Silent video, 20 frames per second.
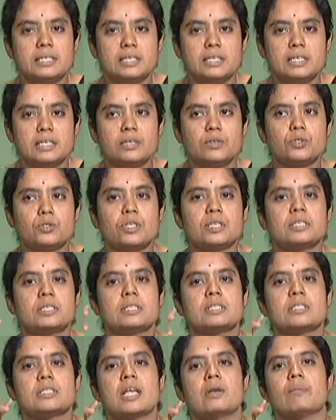Using
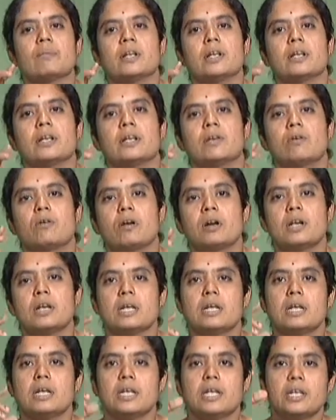this turbidity rod,
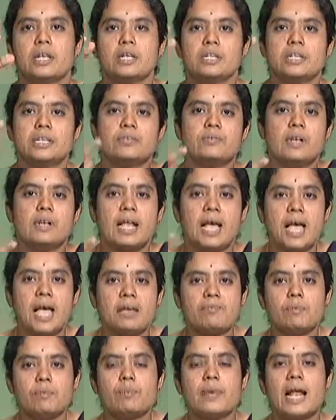it will
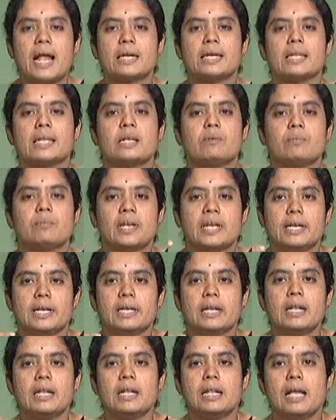have a platinum
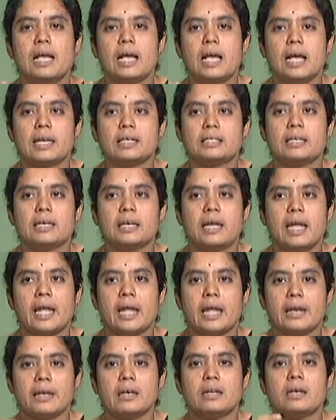needle at the
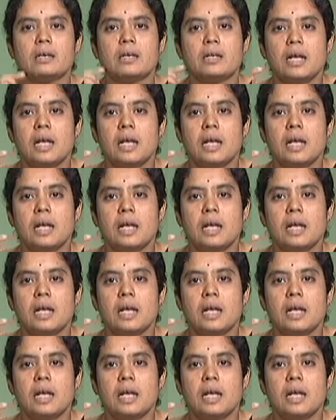end,